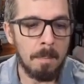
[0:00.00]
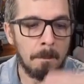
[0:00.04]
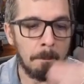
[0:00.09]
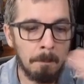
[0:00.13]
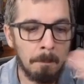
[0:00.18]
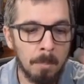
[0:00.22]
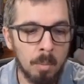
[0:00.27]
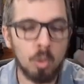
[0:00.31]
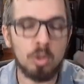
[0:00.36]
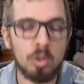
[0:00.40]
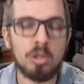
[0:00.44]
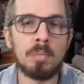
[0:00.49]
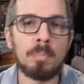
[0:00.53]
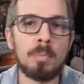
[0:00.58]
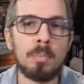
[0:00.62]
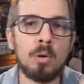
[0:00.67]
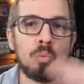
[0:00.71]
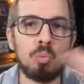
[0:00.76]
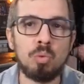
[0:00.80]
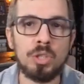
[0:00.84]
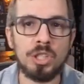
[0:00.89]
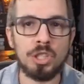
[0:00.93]

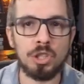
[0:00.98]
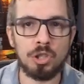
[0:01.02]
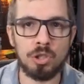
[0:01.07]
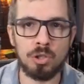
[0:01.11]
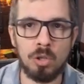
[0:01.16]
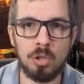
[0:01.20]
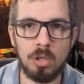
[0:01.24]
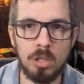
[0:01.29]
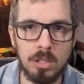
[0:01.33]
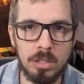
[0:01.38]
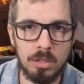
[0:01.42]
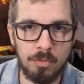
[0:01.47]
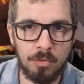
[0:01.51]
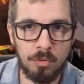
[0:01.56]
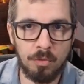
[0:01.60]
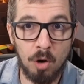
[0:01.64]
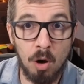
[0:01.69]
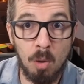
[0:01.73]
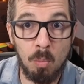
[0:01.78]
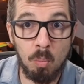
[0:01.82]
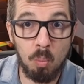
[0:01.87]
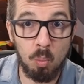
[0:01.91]
multiple results
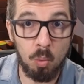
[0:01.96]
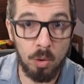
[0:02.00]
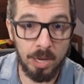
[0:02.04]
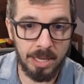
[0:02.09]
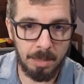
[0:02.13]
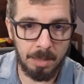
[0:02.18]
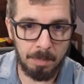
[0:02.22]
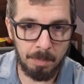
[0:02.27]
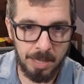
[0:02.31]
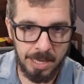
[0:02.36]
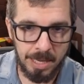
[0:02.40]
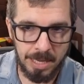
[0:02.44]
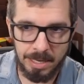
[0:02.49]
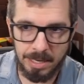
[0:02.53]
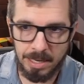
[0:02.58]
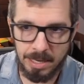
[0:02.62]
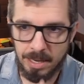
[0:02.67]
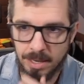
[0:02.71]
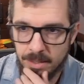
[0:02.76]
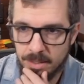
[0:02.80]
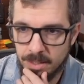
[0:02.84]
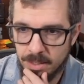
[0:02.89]
from
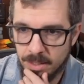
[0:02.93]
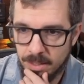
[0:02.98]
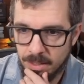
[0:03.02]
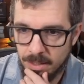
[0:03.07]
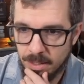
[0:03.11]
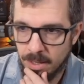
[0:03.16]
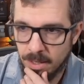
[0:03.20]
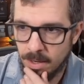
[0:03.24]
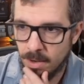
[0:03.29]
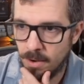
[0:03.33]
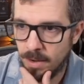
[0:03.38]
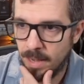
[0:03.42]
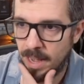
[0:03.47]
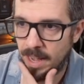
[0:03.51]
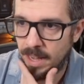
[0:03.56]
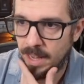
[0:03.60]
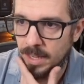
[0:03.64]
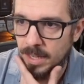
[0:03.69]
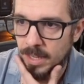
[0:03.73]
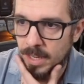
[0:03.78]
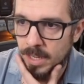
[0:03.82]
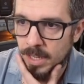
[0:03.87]
Wikipedia,
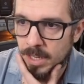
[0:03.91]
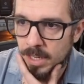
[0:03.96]
okay?